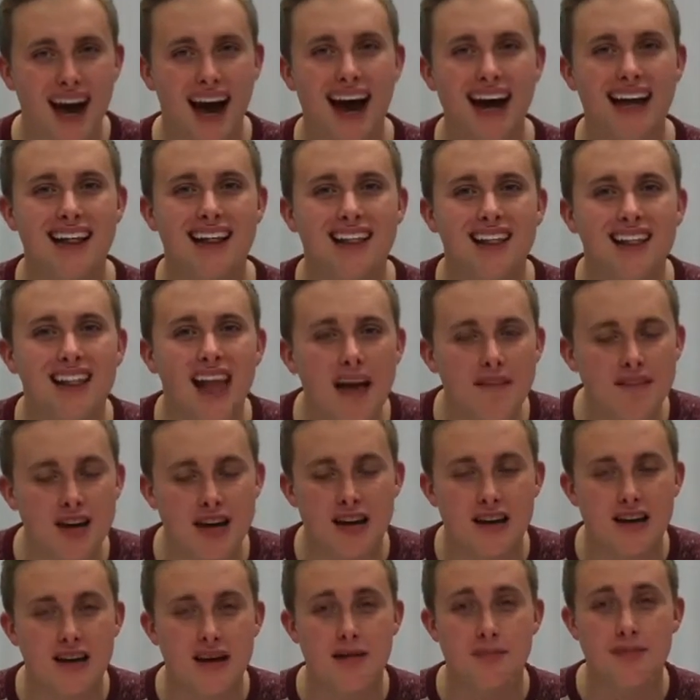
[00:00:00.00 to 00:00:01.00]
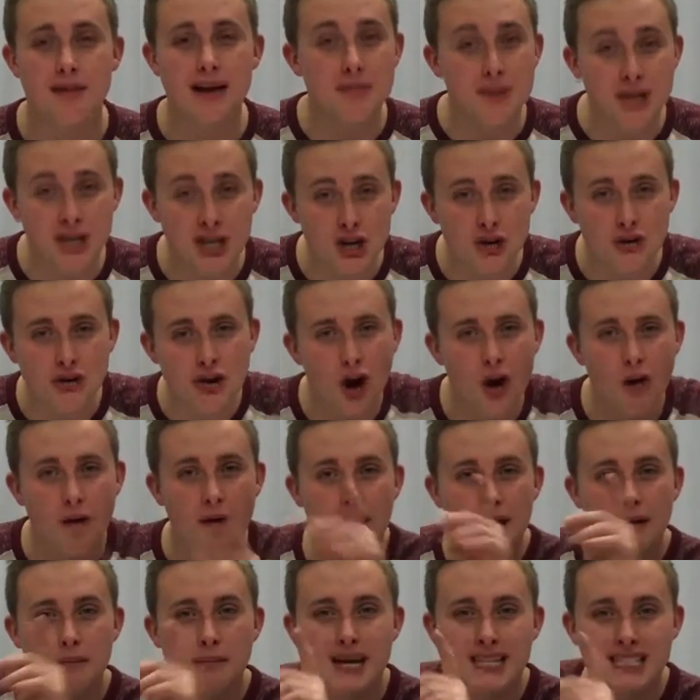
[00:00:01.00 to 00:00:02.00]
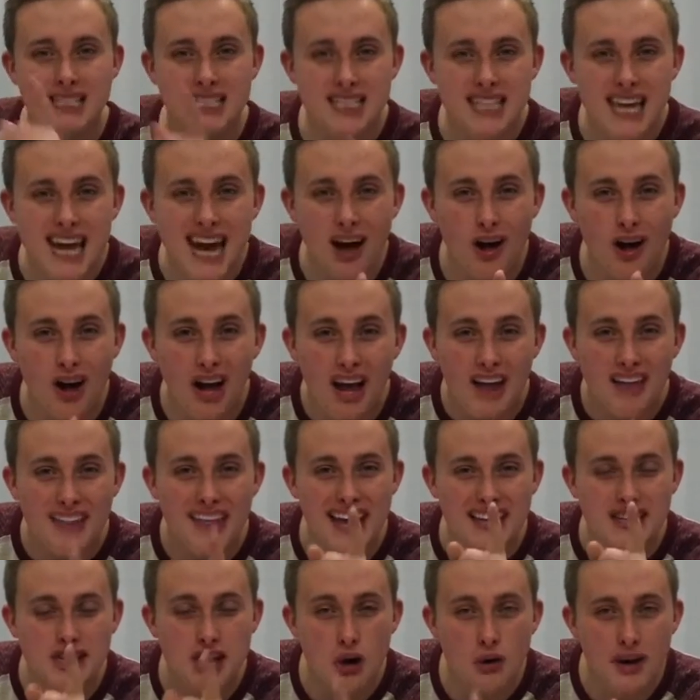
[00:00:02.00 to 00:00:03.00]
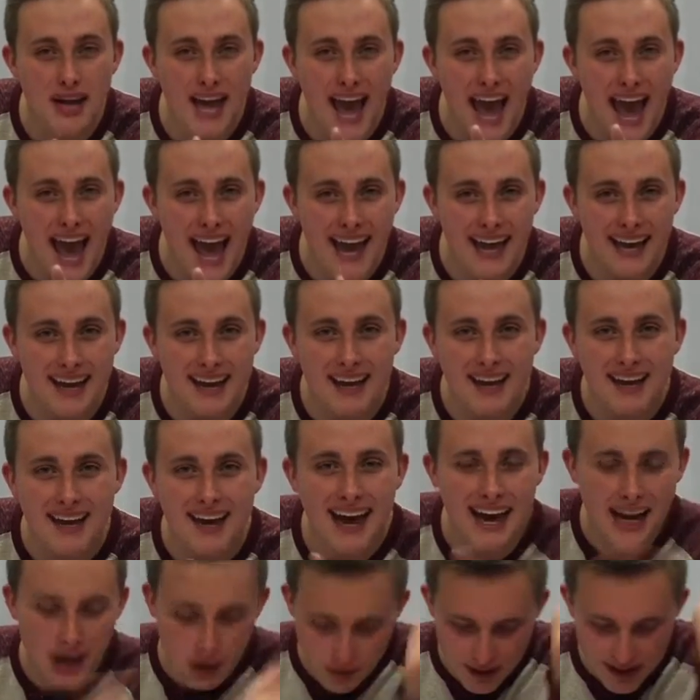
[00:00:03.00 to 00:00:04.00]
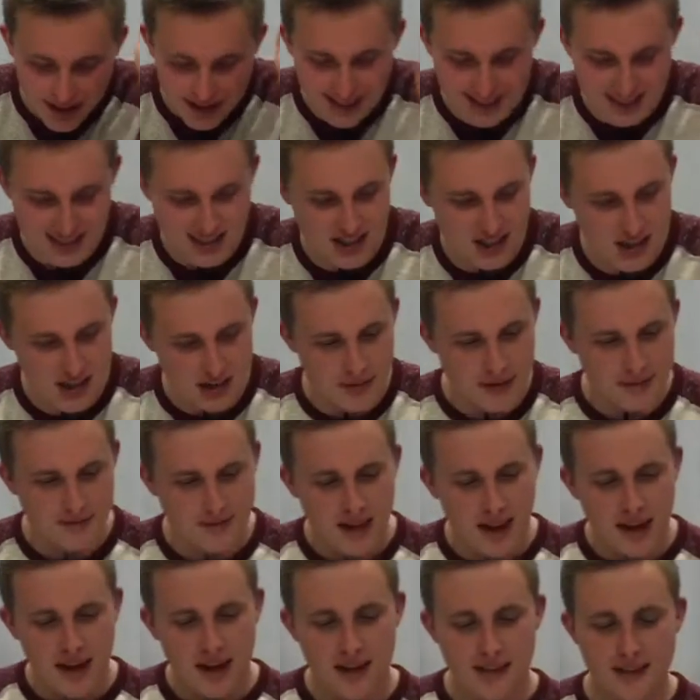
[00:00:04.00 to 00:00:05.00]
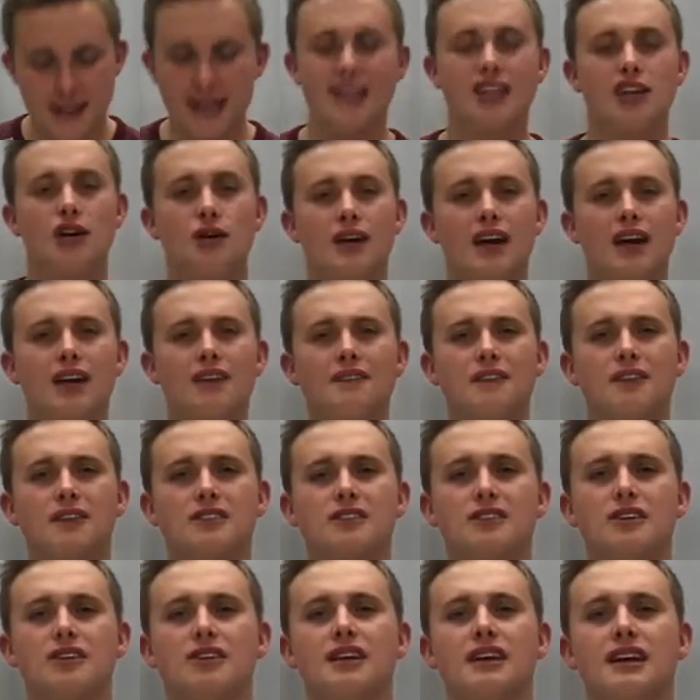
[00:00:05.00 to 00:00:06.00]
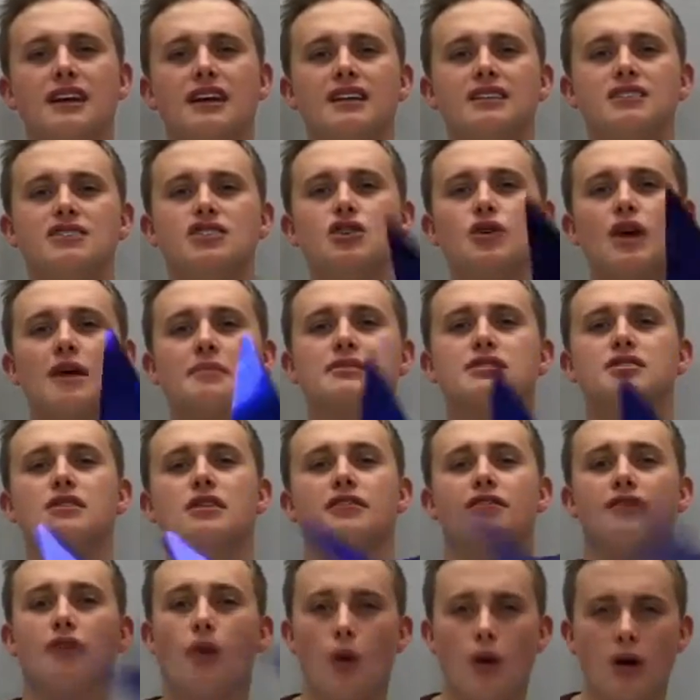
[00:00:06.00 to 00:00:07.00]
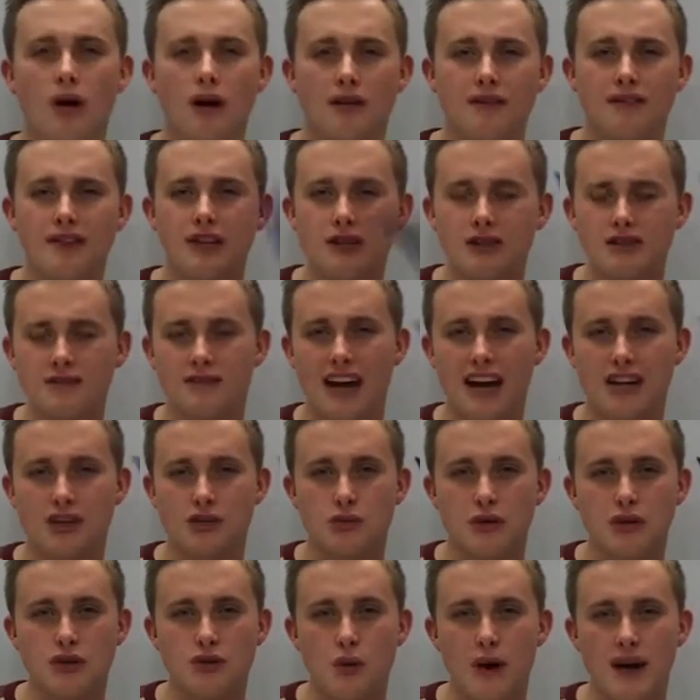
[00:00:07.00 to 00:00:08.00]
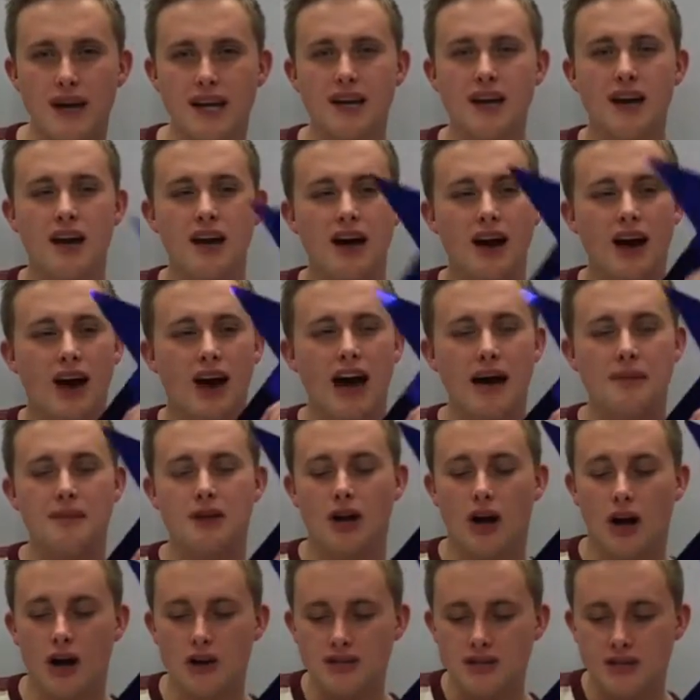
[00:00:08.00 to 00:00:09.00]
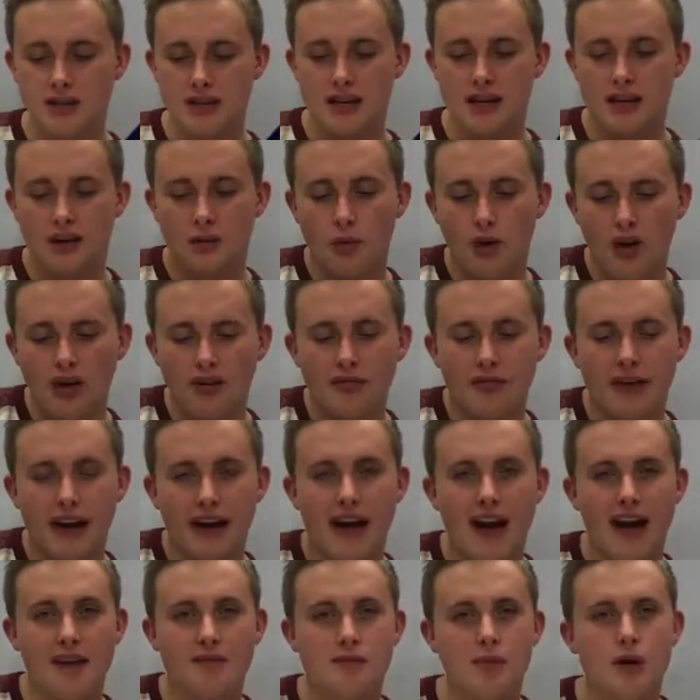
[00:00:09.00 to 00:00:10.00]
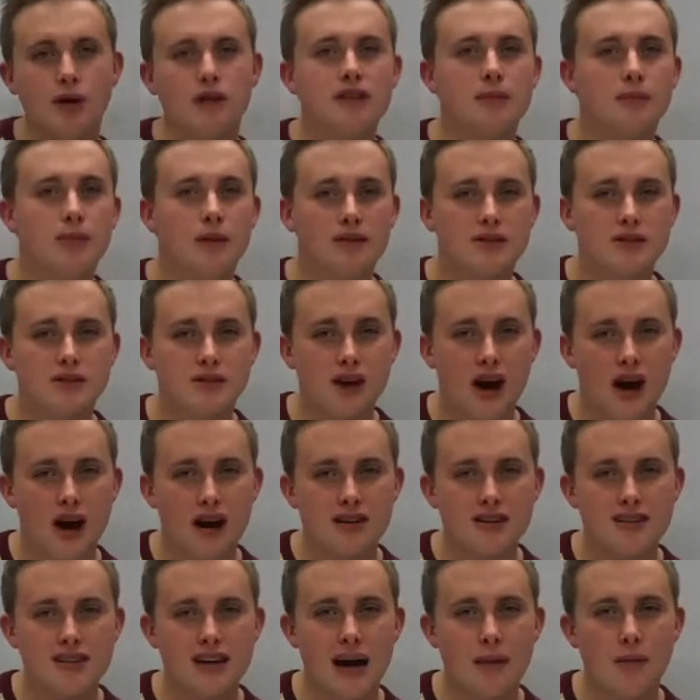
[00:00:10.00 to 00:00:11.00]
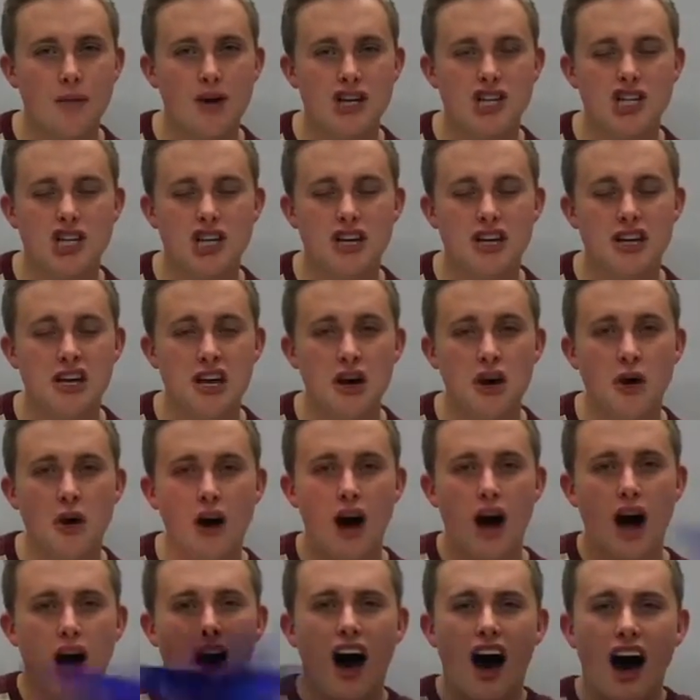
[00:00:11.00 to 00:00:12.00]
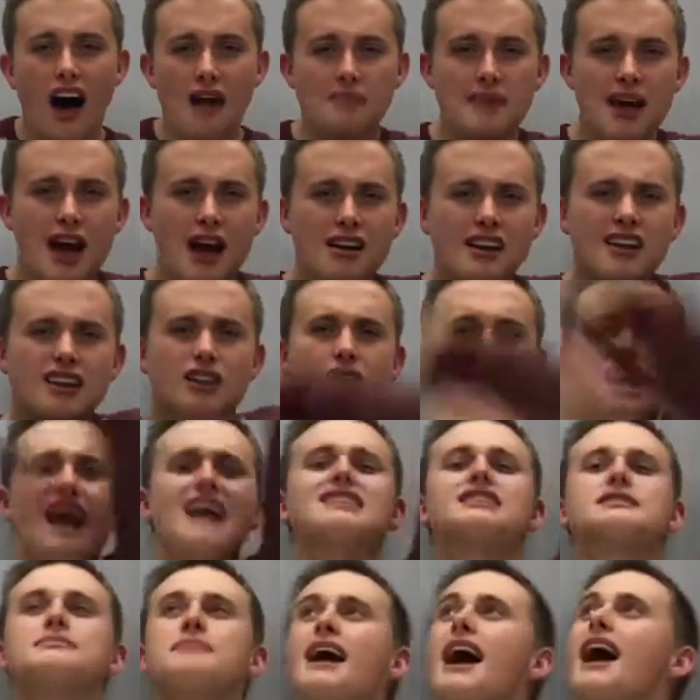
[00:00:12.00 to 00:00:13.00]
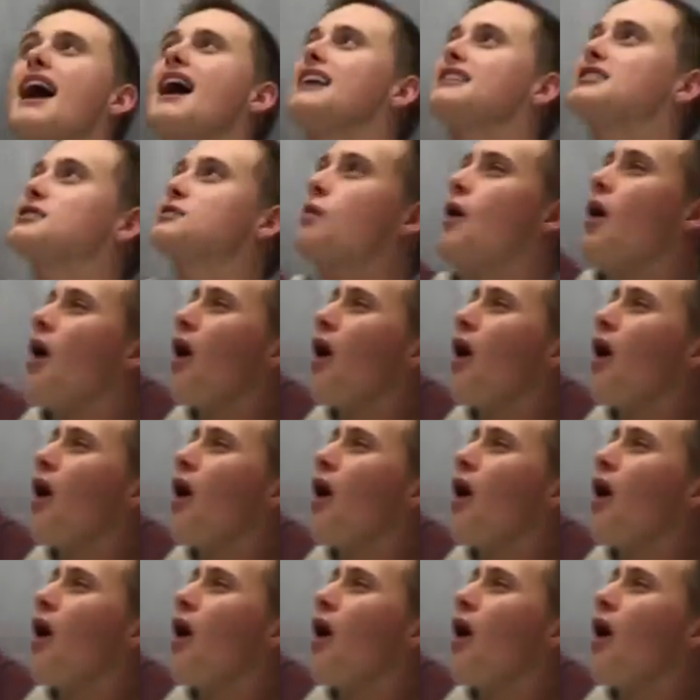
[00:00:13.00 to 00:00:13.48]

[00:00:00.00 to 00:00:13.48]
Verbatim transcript: I love it. Maybe you don't, but still, that's okay. Anyway, ladies and gentlemen, thank you again for turning in to episode 4 of Newsflash 120. I'm your host, Keegan Wolf. I have multiple stars, and I'm wishing you a Merry Christmas!